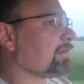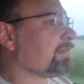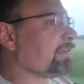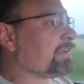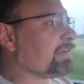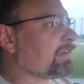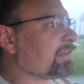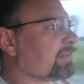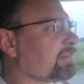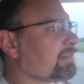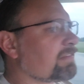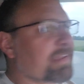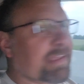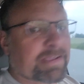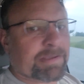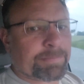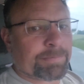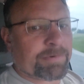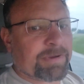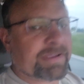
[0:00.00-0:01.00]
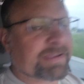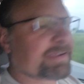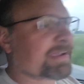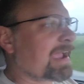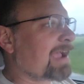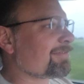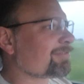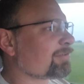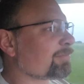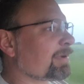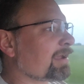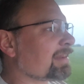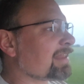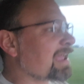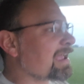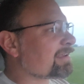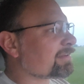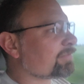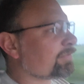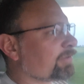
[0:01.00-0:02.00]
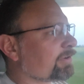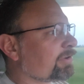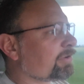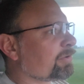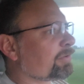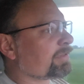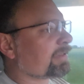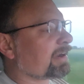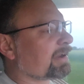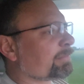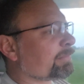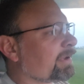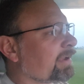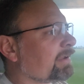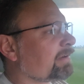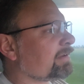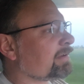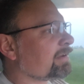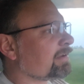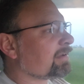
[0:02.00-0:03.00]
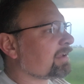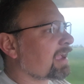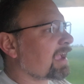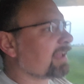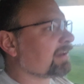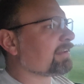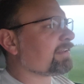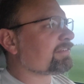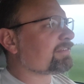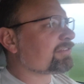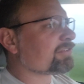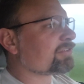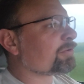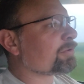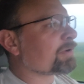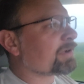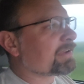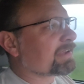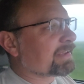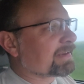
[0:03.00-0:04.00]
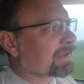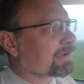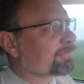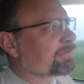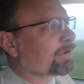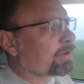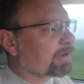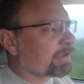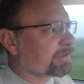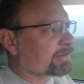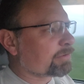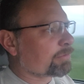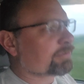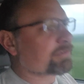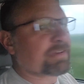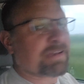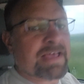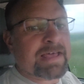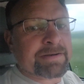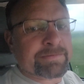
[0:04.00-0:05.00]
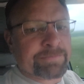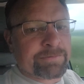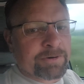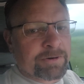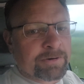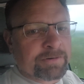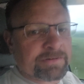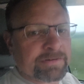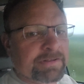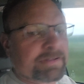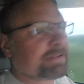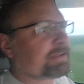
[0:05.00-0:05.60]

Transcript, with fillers: needed to take a break after my last video that I made I listened to it and I felt like there was a lot of hurt